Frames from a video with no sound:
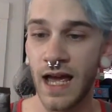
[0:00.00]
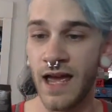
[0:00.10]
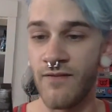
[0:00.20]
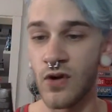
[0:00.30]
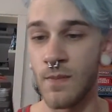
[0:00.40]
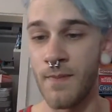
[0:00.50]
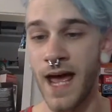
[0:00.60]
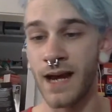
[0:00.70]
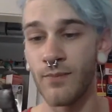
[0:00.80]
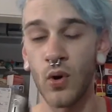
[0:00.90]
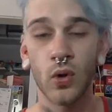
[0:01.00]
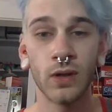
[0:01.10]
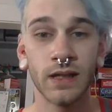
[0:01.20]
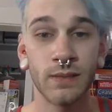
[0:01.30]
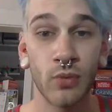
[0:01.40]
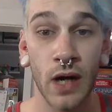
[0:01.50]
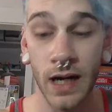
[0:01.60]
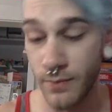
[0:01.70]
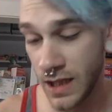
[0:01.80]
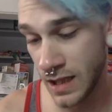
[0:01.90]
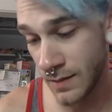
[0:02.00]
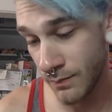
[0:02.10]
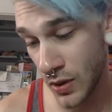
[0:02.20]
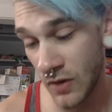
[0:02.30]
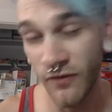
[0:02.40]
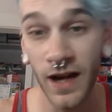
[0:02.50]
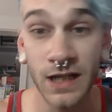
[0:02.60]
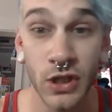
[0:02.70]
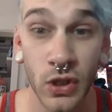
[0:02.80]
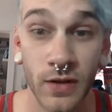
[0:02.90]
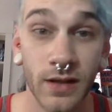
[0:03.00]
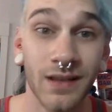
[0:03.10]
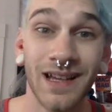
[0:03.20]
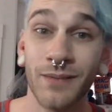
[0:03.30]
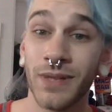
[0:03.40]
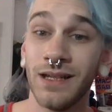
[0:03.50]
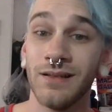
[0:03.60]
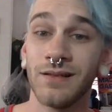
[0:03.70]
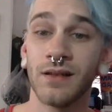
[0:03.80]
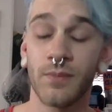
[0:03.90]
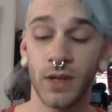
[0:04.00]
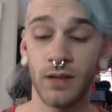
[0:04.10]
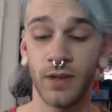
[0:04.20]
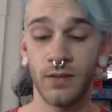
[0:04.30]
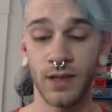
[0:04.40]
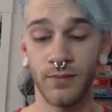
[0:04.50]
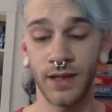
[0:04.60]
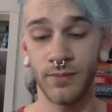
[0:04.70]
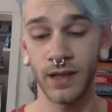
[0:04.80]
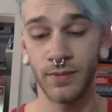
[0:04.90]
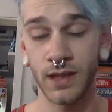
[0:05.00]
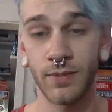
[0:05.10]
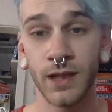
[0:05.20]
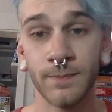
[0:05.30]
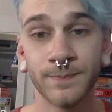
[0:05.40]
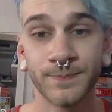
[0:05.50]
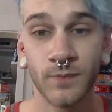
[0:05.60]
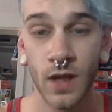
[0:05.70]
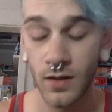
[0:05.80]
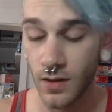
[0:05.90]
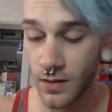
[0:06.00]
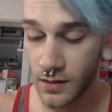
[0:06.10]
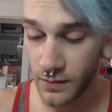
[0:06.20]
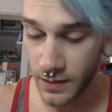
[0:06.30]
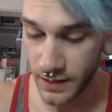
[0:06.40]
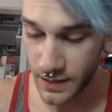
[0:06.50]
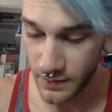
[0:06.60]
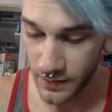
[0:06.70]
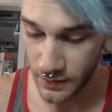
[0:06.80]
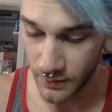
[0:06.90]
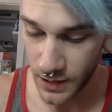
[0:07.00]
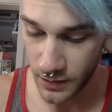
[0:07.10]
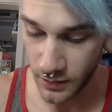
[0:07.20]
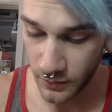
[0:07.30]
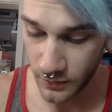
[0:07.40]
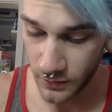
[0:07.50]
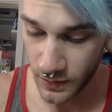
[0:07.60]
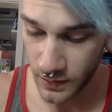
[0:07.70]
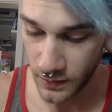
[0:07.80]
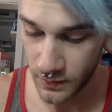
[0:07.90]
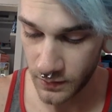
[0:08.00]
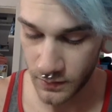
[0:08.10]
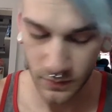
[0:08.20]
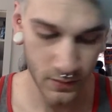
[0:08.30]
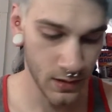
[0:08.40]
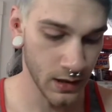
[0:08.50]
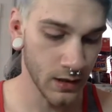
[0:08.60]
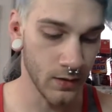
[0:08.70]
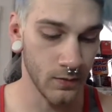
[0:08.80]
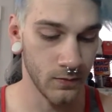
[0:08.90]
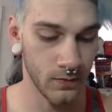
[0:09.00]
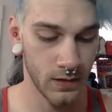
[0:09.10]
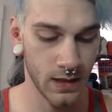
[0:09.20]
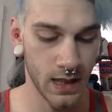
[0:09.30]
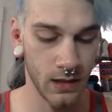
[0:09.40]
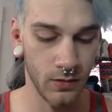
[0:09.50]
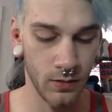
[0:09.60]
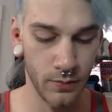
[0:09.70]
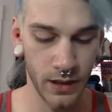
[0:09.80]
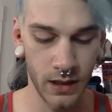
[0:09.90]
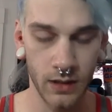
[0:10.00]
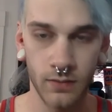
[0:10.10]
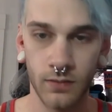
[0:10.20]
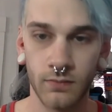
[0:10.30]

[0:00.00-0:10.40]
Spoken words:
Ever Matte Poreless Priming Perfector. That's a lot of P's. It's P P P P P P P. So I like to use this on my nose. Take a little bit.